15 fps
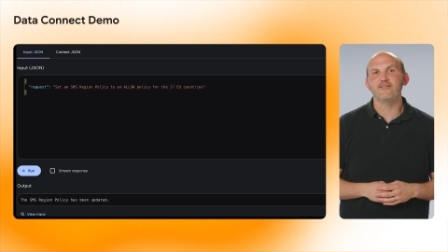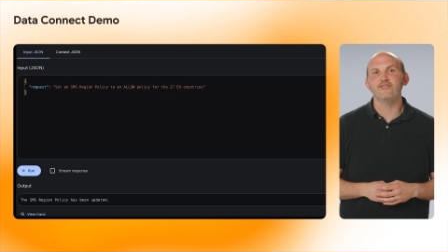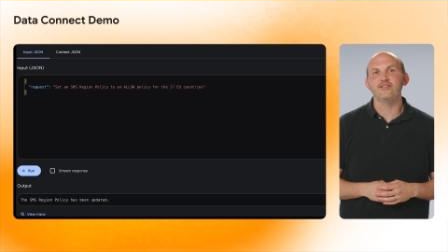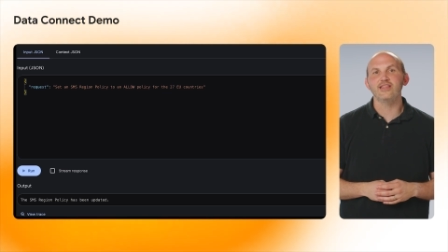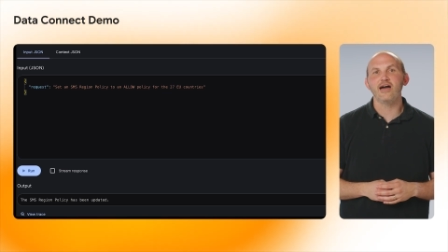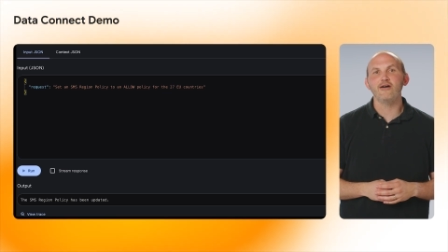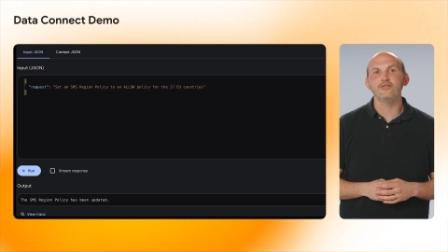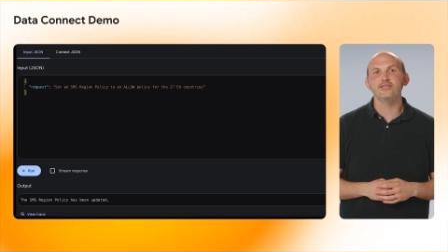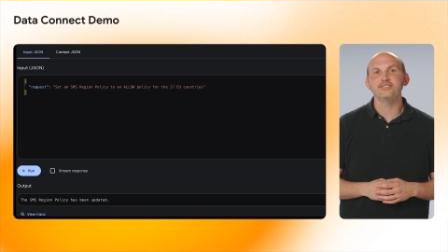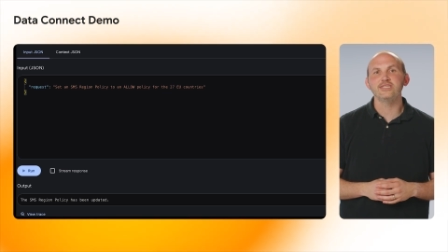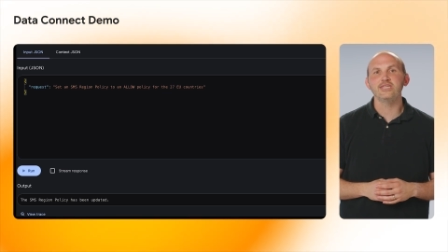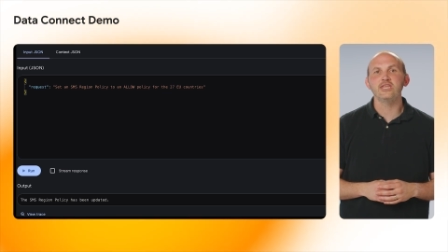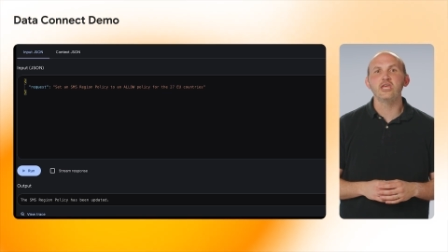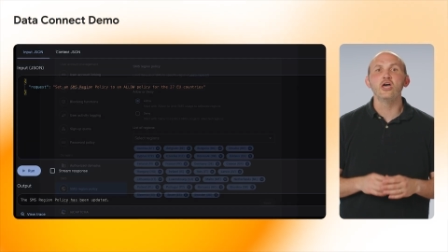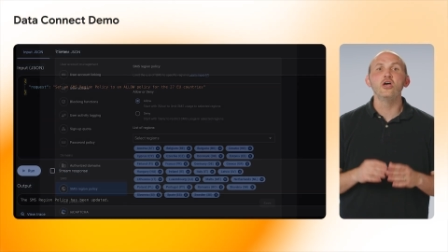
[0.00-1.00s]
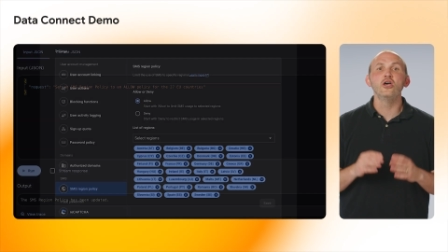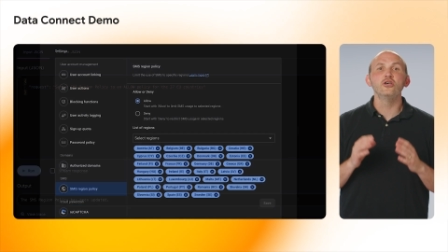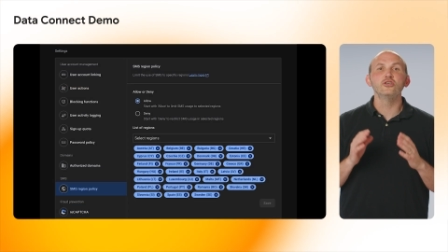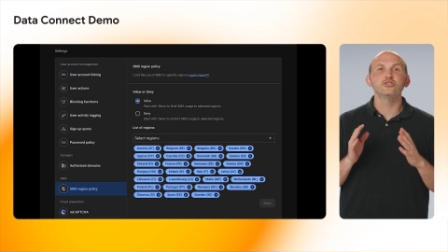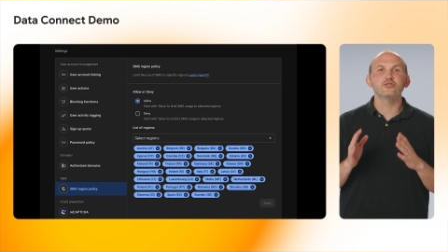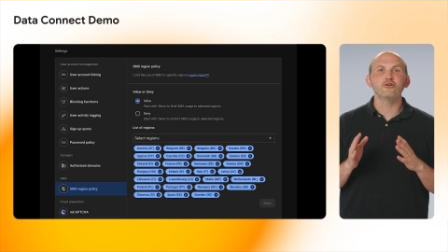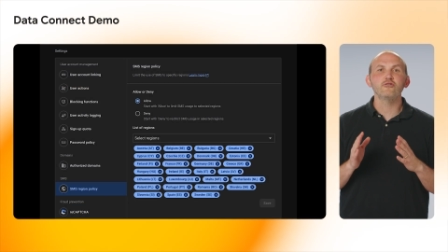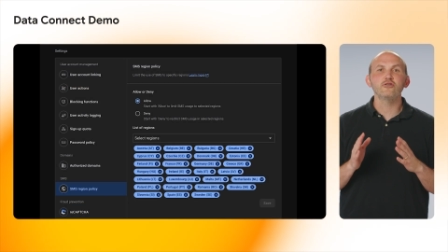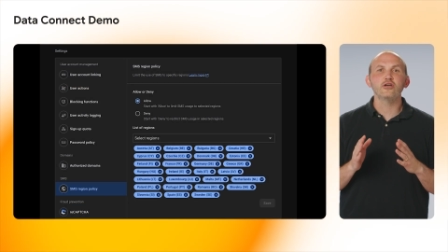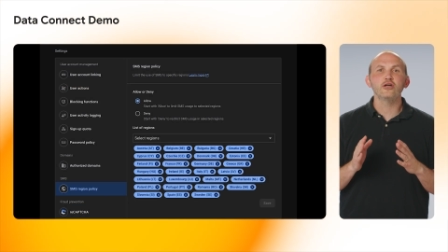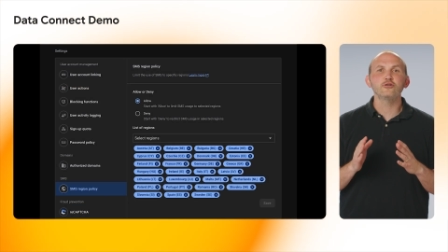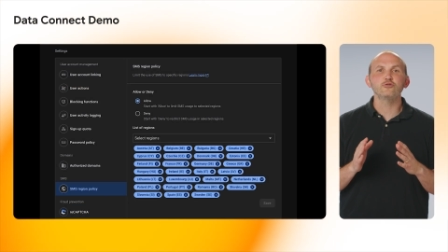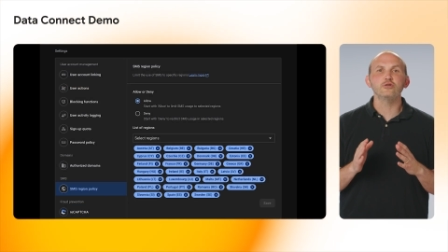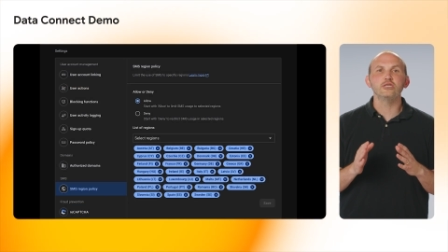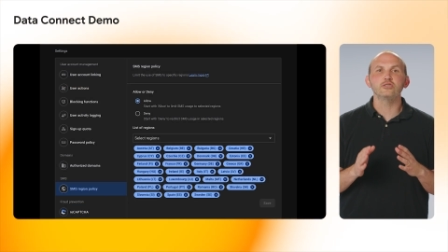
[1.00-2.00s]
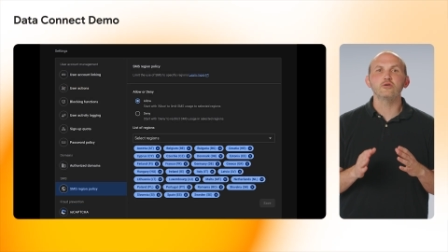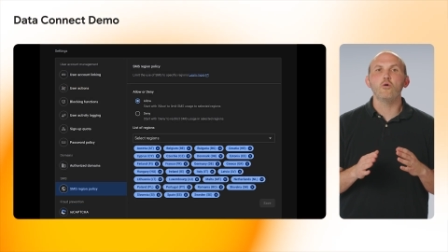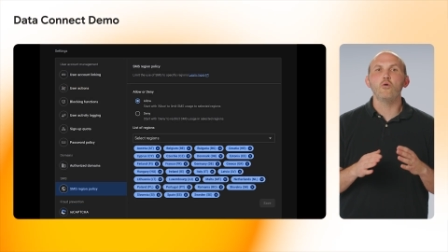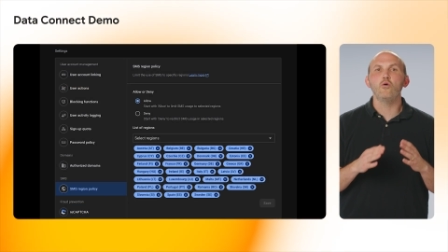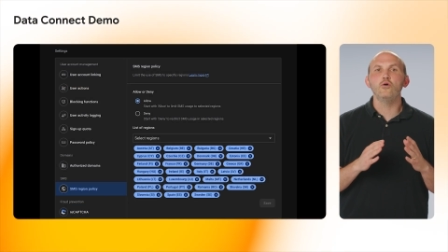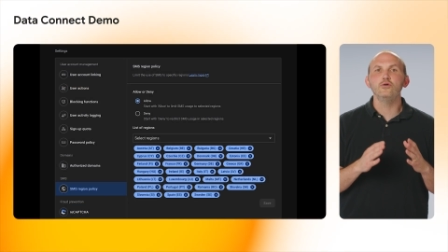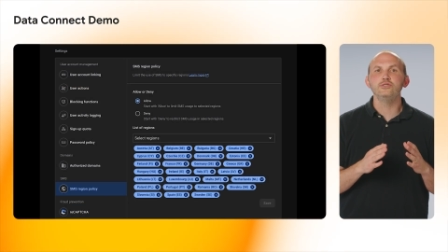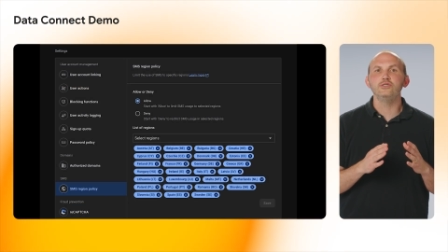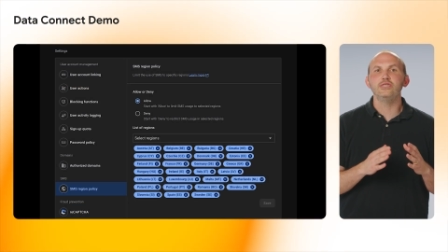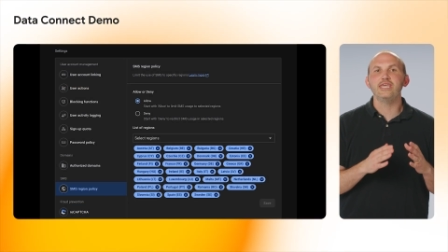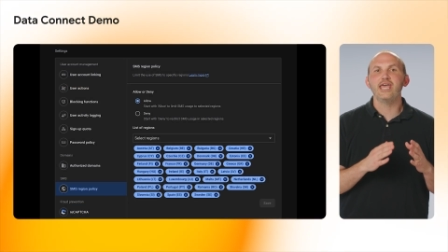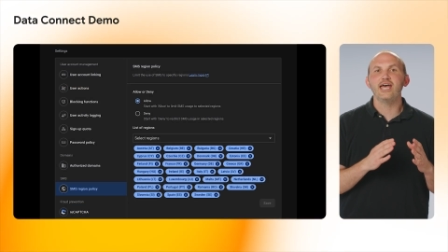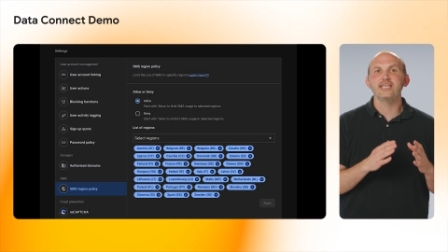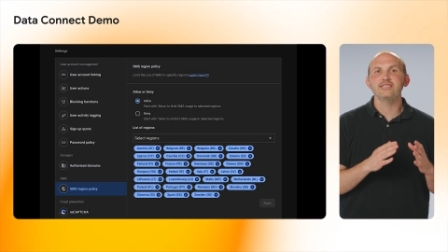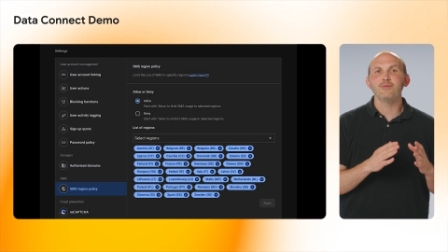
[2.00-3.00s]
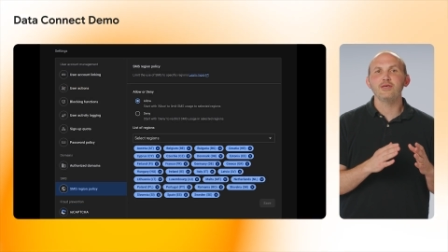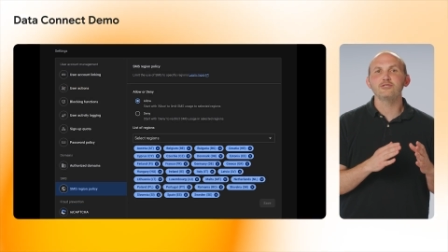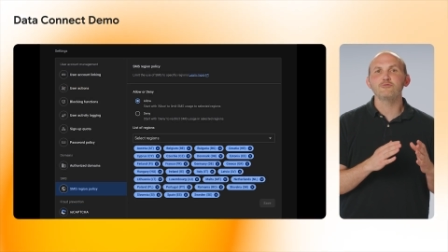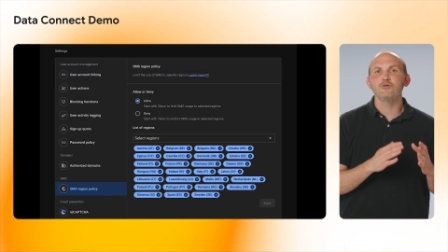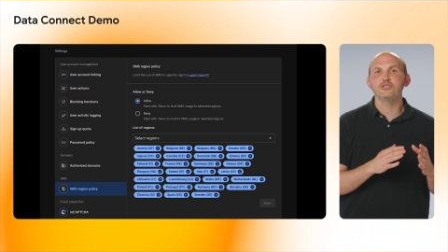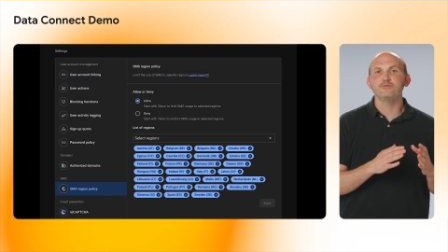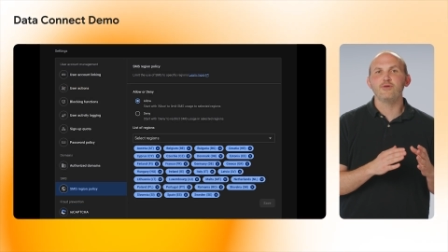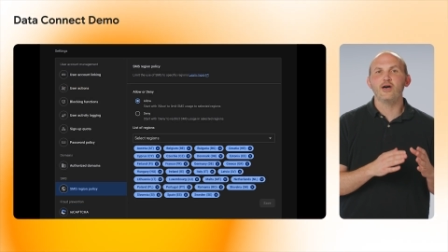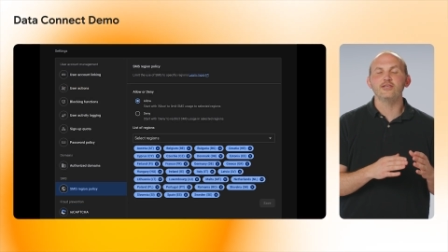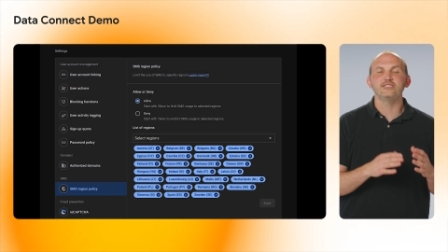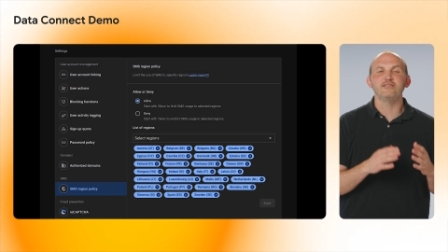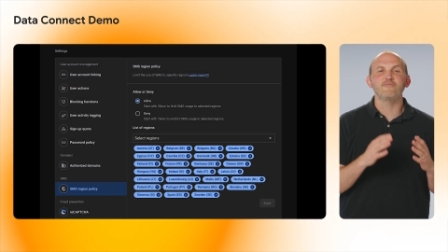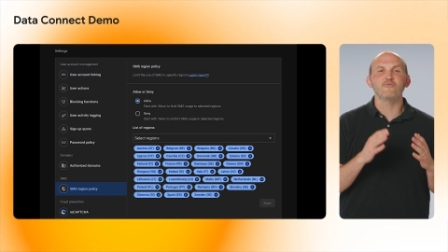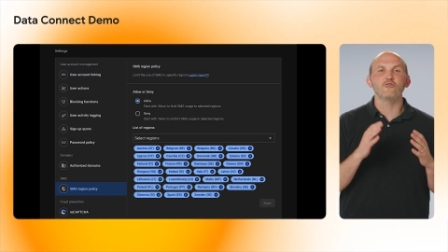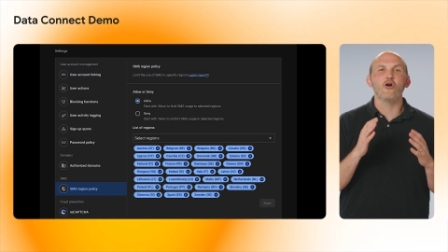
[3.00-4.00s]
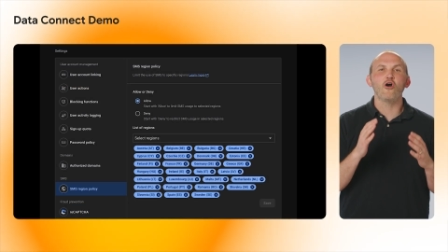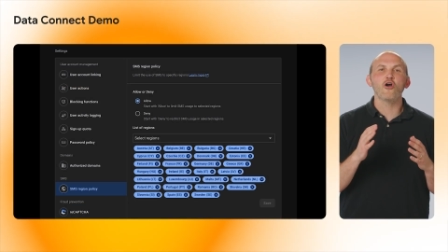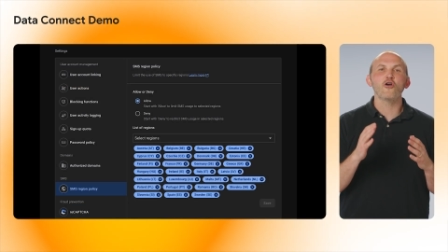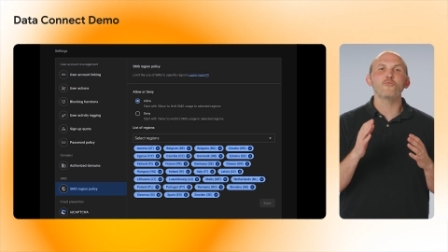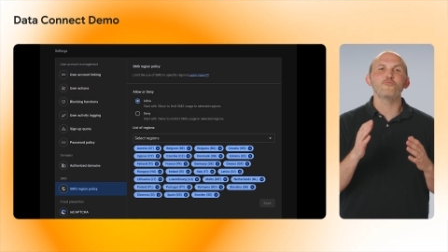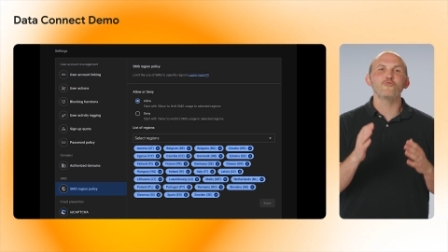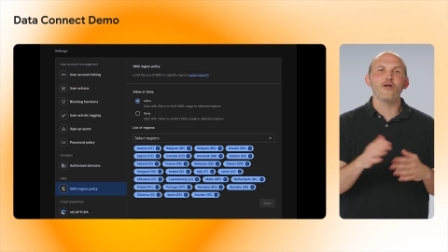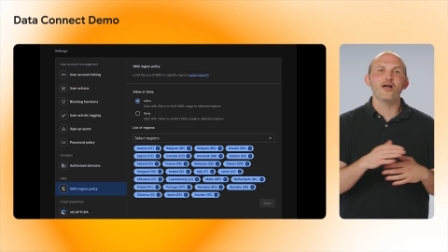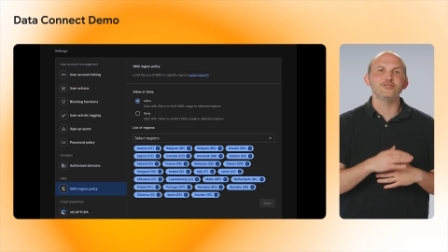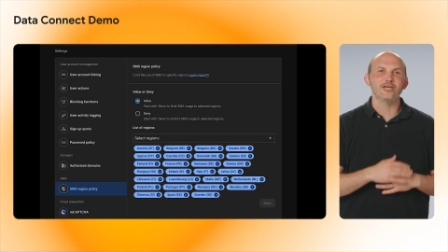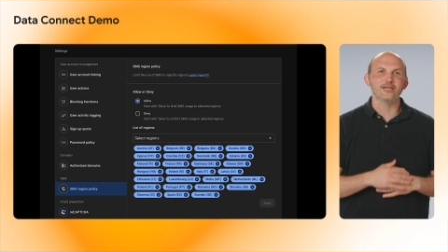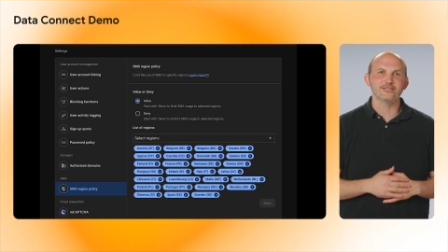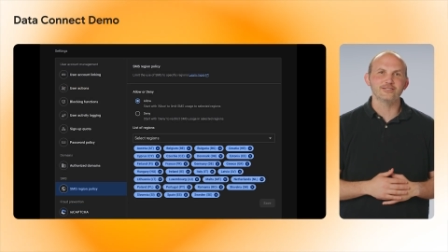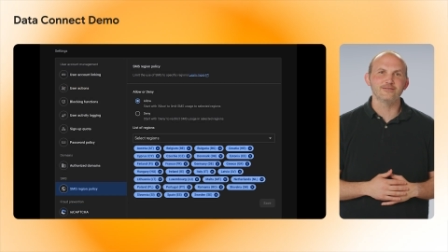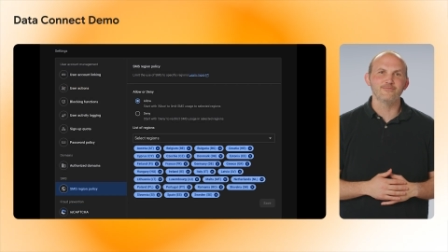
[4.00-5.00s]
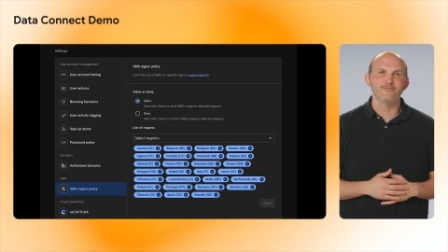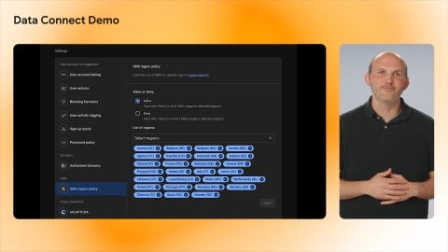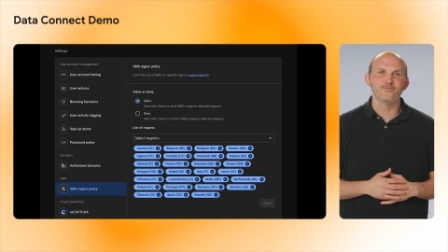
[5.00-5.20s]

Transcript: of allow listing certain countries onto the SMS region policy for our project.